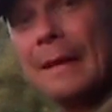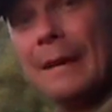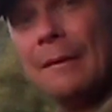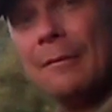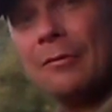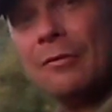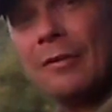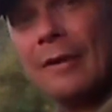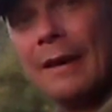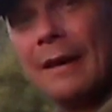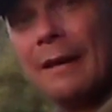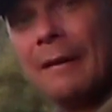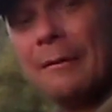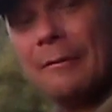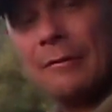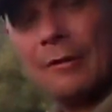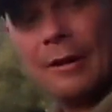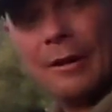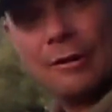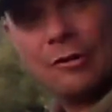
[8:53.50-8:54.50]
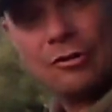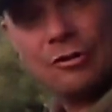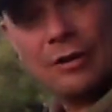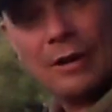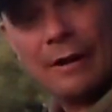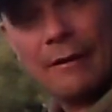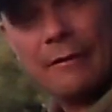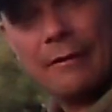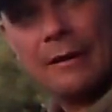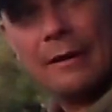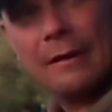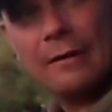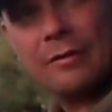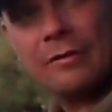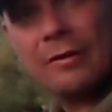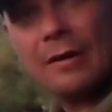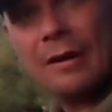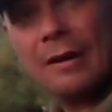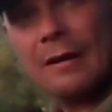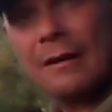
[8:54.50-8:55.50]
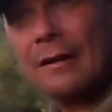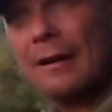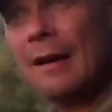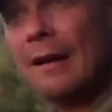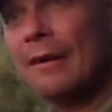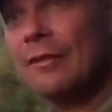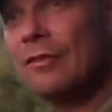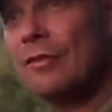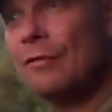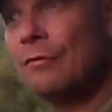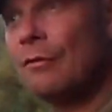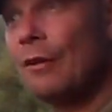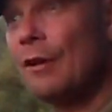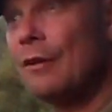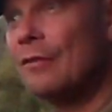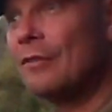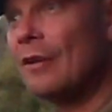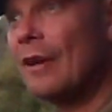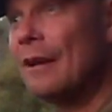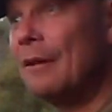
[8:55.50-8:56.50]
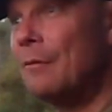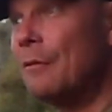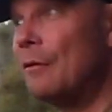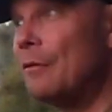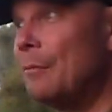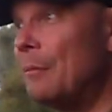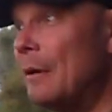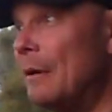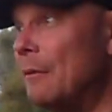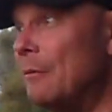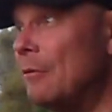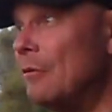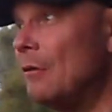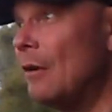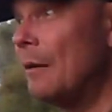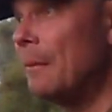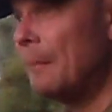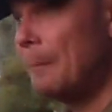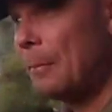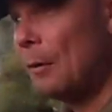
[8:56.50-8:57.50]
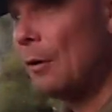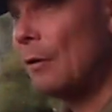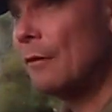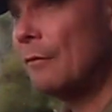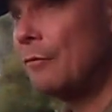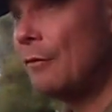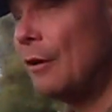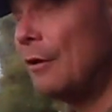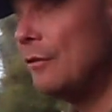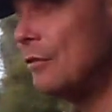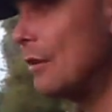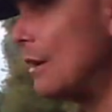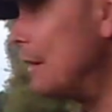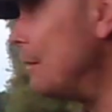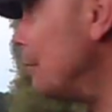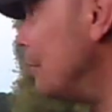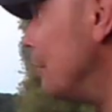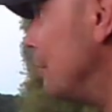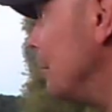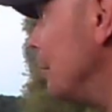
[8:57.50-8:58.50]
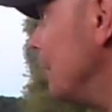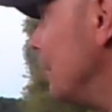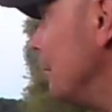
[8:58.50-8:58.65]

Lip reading: he was there sharing his glass of rosé with me, a bottle of rosé with